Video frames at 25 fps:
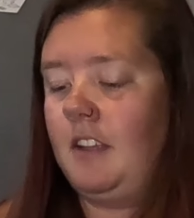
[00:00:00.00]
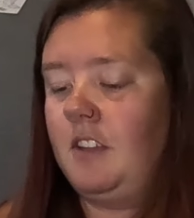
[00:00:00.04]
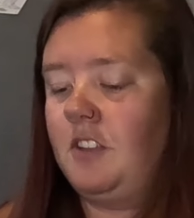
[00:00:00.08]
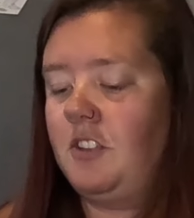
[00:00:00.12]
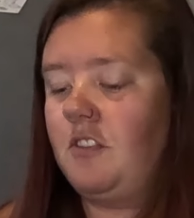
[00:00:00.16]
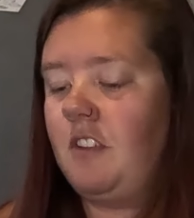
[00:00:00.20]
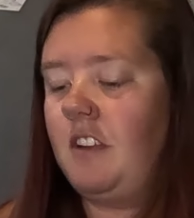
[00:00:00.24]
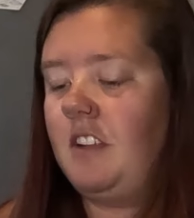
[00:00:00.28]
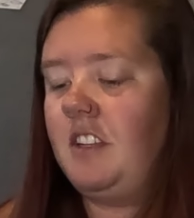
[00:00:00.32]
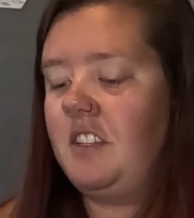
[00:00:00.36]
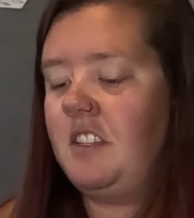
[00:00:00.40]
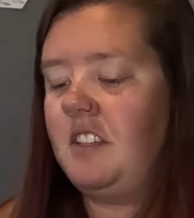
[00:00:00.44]

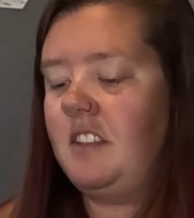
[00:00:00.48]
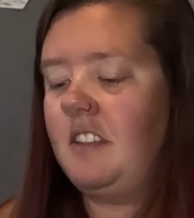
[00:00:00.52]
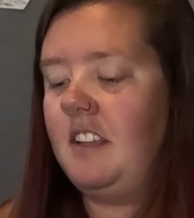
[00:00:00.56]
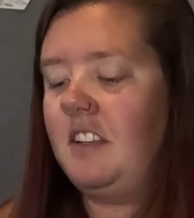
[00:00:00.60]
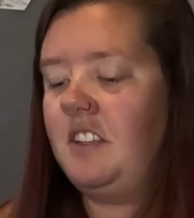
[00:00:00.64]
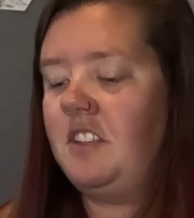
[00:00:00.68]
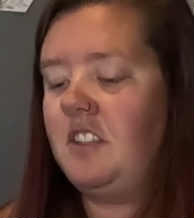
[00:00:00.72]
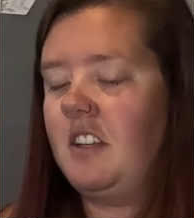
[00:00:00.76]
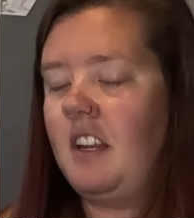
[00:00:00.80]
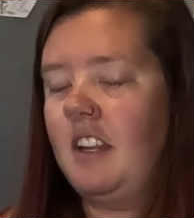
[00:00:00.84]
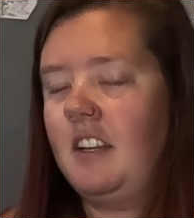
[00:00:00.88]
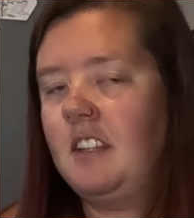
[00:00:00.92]
straight
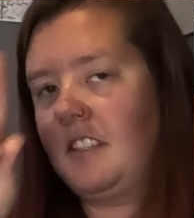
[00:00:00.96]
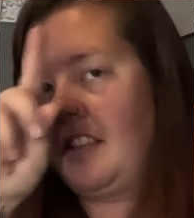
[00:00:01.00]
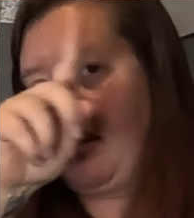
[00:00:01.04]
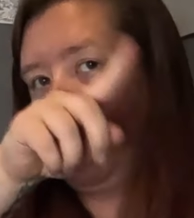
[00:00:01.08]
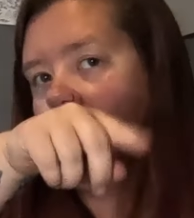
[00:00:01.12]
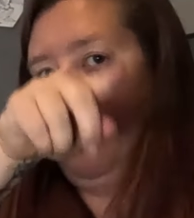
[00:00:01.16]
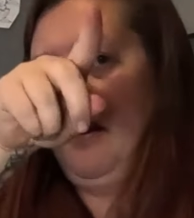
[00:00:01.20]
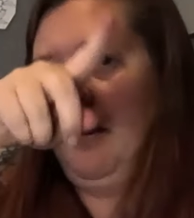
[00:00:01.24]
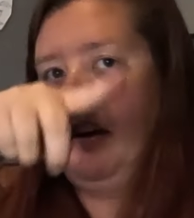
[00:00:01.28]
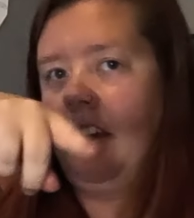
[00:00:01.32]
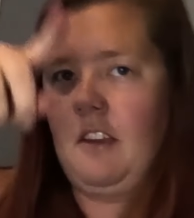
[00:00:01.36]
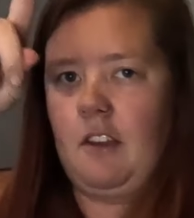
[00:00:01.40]
stitch, and I just
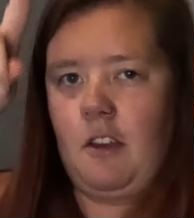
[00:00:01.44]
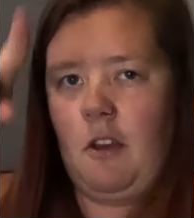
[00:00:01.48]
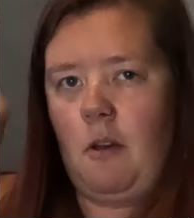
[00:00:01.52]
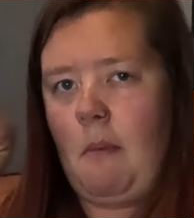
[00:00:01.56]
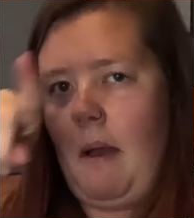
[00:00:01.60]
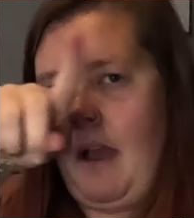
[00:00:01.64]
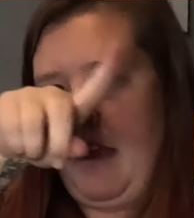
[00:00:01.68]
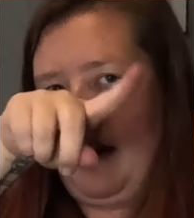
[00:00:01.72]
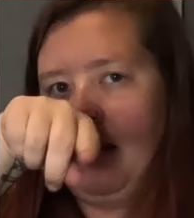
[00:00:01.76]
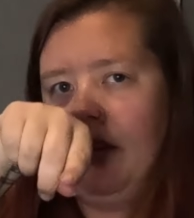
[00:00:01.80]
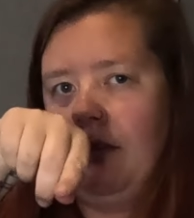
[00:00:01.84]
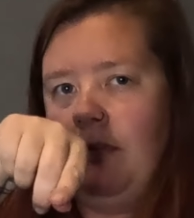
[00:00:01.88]
kind of go
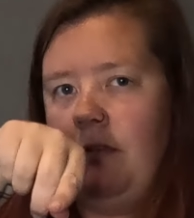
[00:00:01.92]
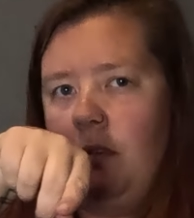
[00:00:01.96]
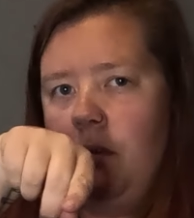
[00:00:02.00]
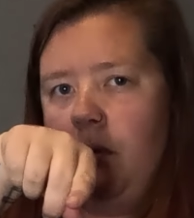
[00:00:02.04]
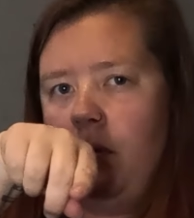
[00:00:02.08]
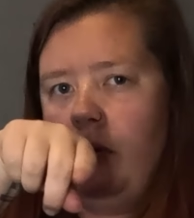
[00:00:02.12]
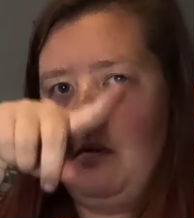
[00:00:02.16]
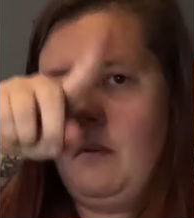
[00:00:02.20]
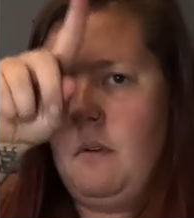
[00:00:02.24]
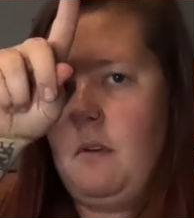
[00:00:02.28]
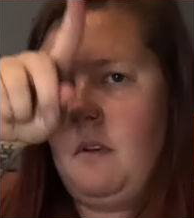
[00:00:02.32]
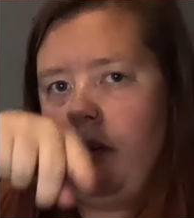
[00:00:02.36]
back and
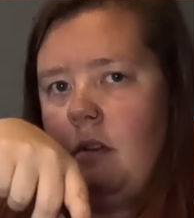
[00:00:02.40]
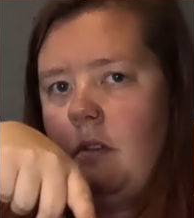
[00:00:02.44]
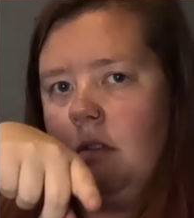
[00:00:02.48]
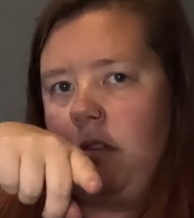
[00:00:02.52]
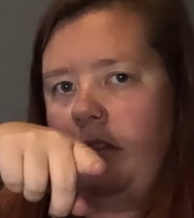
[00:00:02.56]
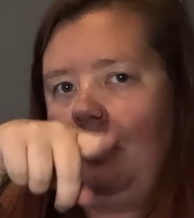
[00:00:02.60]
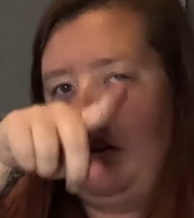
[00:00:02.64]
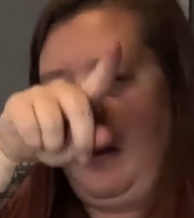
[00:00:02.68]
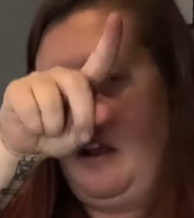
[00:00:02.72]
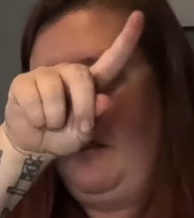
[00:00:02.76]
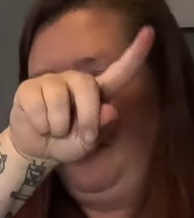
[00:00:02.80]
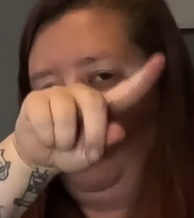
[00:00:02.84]

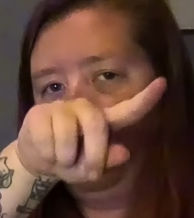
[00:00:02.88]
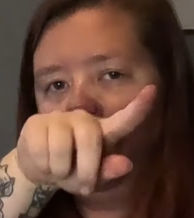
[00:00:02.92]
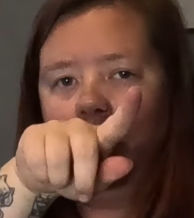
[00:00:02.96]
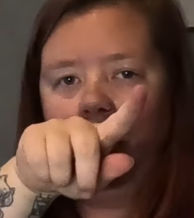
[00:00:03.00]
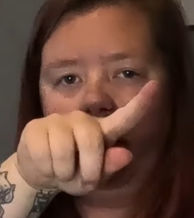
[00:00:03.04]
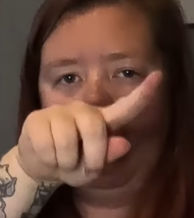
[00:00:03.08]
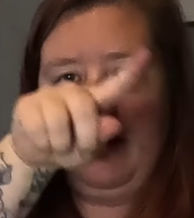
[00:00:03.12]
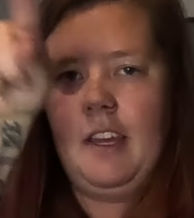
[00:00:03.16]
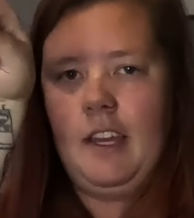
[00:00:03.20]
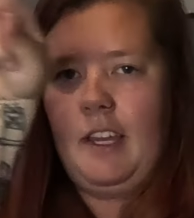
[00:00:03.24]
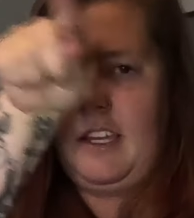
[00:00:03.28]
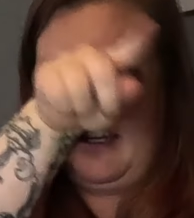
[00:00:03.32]
forth. I'll
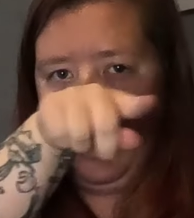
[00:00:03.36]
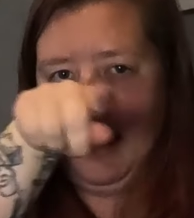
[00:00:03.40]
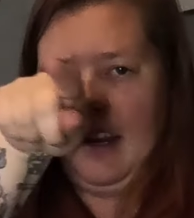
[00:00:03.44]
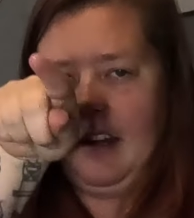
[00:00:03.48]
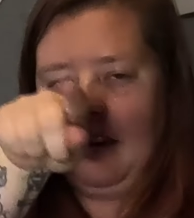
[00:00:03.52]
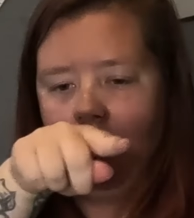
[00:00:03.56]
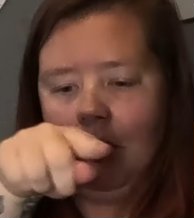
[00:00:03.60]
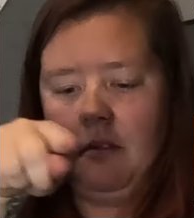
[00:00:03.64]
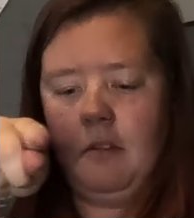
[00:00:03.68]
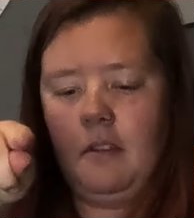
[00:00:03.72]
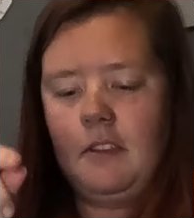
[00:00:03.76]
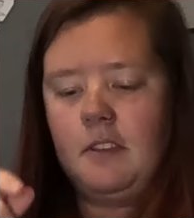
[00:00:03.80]
turn it, kind of
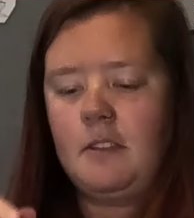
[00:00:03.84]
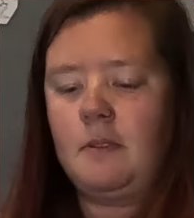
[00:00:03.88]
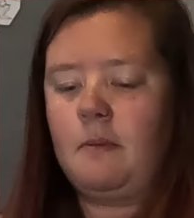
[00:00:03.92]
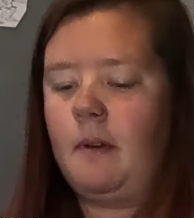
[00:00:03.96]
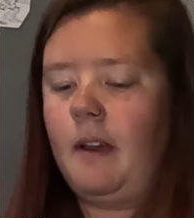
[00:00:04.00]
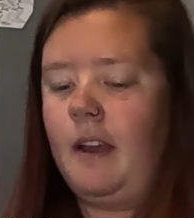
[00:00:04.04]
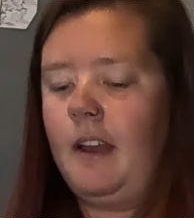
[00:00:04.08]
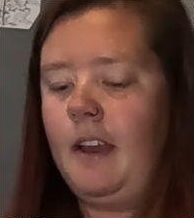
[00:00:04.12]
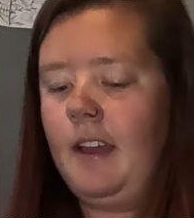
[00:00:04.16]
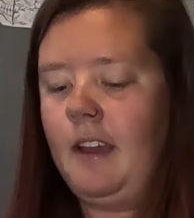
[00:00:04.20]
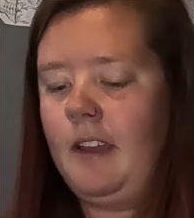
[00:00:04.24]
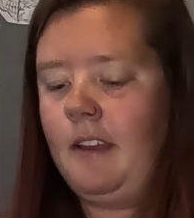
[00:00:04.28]
go this
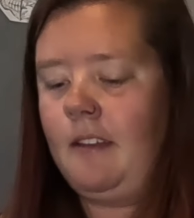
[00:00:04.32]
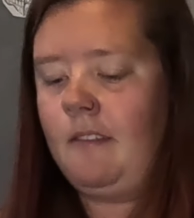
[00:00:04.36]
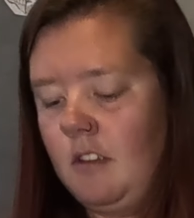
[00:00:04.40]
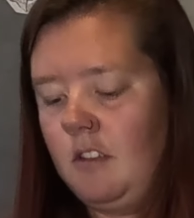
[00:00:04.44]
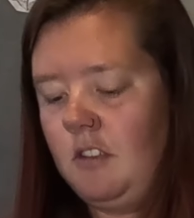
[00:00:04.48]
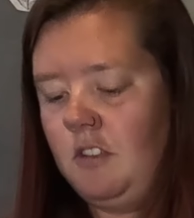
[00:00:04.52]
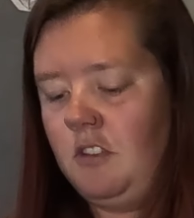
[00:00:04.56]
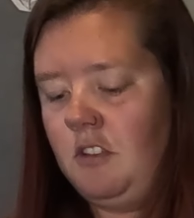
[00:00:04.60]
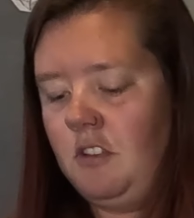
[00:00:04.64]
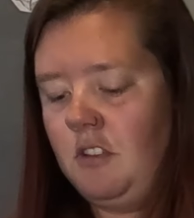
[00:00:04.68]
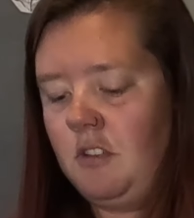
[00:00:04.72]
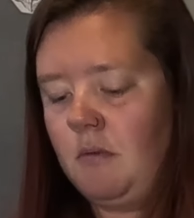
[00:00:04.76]
way,
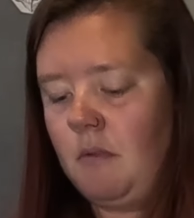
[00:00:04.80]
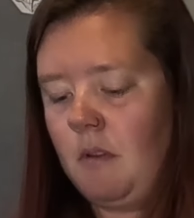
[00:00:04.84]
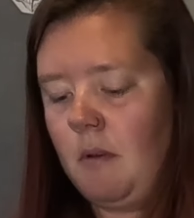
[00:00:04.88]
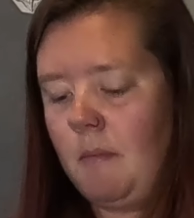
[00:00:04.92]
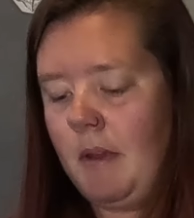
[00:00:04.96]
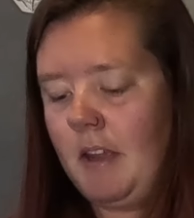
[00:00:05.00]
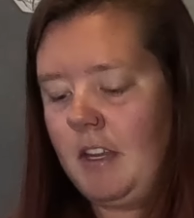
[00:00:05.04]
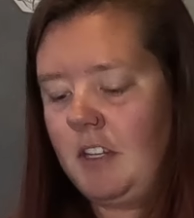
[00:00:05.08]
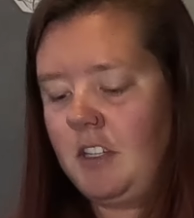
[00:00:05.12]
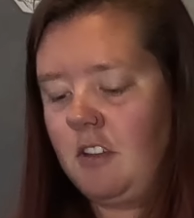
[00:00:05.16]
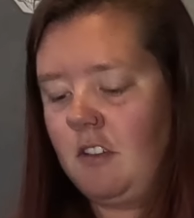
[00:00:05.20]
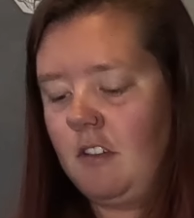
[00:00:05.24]
because you just want to
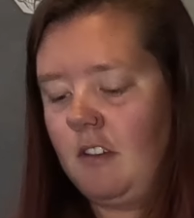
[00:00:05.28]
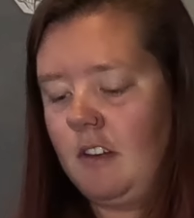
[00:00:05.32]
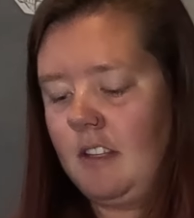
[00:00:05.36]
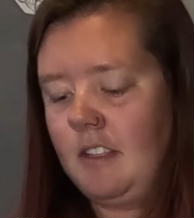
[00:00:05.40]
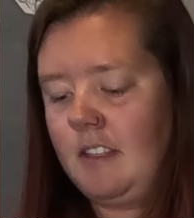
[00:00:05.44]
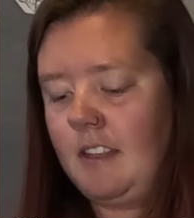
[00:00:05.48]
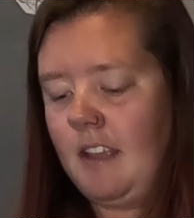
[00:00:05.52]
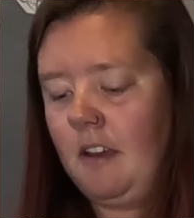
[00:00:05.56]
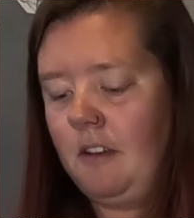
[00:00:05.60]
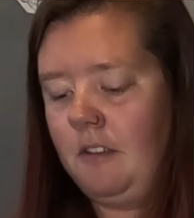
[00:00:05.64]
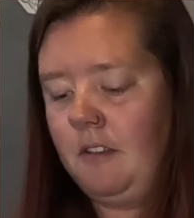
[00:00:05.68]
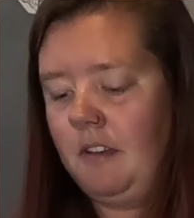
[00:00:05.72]
make sure it is
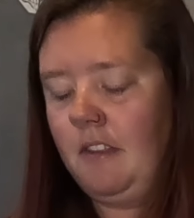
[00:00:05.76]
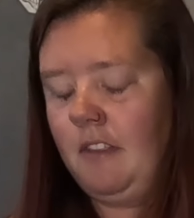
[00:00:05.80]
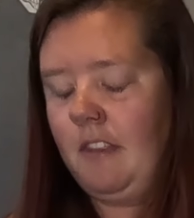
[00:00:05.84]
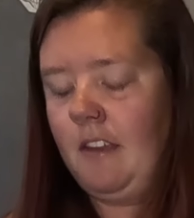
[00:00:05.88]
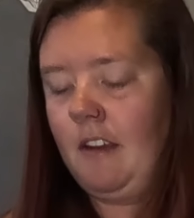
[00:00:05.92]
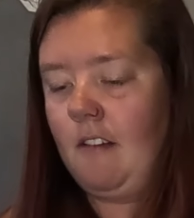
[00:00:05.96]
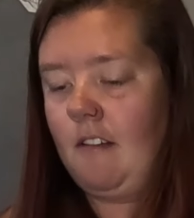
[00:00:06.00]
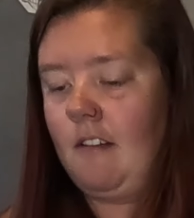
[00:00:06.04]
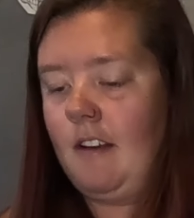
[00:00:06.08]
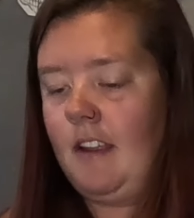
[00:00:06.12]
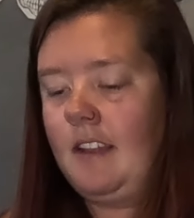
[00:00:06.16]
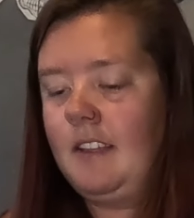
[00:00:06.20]
held in
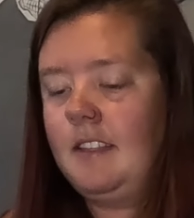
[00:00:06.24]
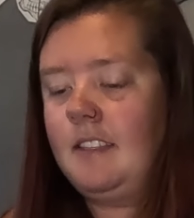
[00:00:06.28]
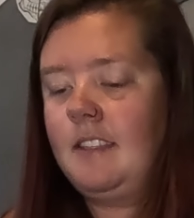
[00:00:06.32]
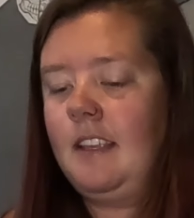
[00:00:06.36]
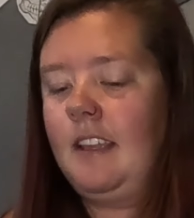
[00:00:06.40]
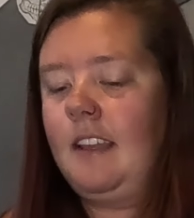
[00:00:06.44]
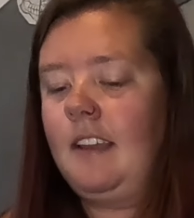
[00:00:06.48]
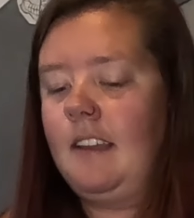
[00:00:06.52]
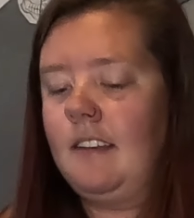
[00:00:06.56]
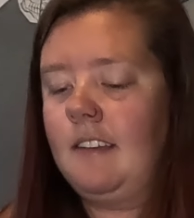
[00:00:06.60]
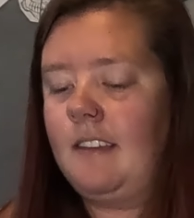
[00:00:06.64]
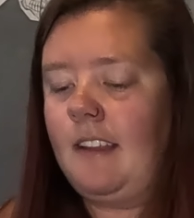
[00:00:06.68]
there nice
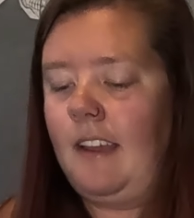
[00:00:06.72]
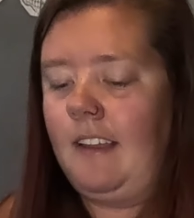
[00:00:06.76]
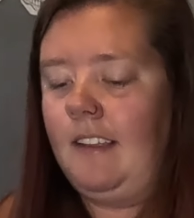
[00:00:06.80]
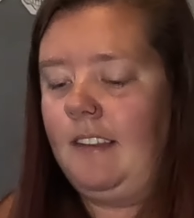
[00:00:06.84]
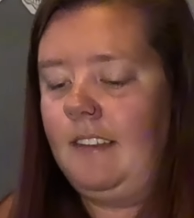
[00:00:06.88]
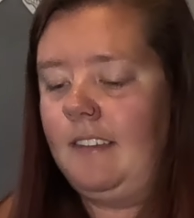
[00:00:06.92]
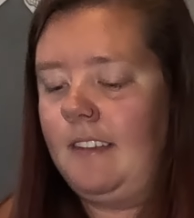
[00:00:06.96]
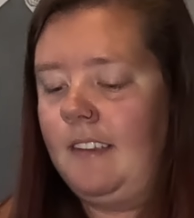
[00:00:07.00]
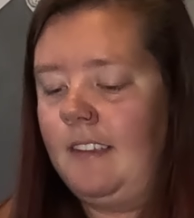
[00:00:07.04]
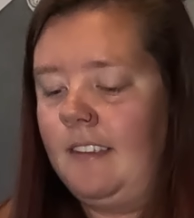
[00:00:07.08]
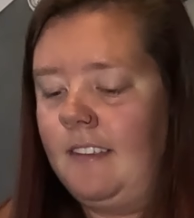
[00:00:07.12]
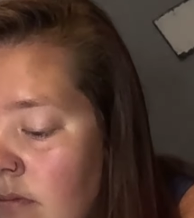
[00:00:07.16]
and tight.